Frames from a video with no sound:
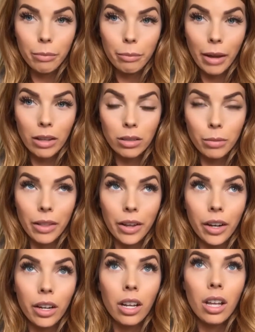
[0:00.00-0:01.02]
Michael's
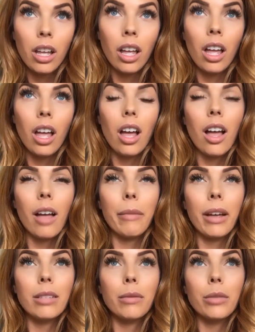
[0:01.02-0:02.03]
brother,
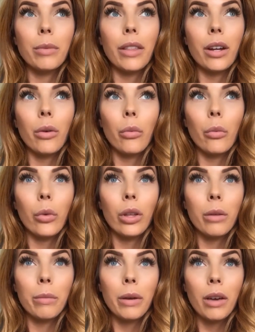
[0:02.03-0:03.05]
my husband's brother,
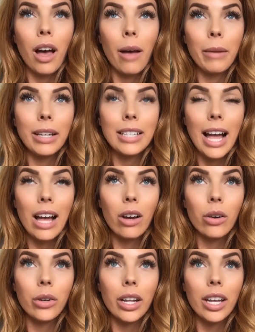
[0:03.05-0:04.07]
will be coming
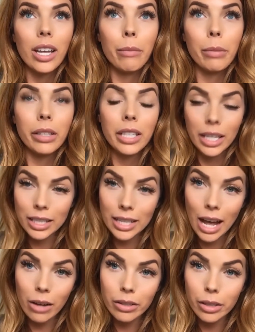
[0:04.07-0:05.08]
down and building his
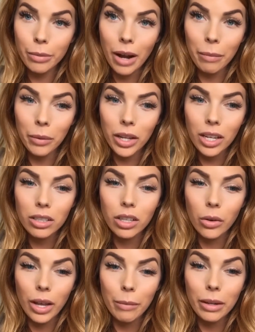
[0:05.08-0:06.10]
house on the property.
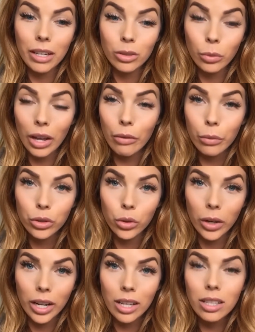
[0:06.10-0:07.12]
So him and his wife will
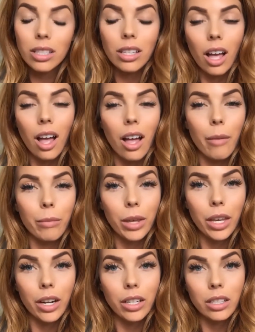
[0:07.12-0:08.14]
join us
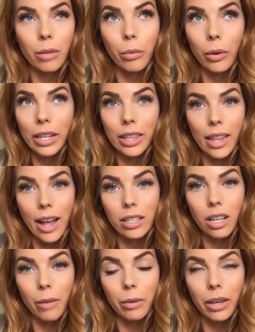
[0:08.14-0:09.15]
here at some point in the
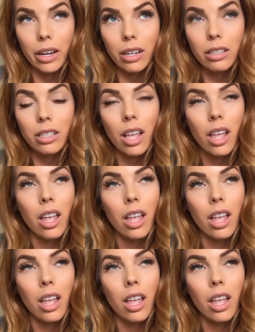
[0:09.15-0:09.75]
next couple years.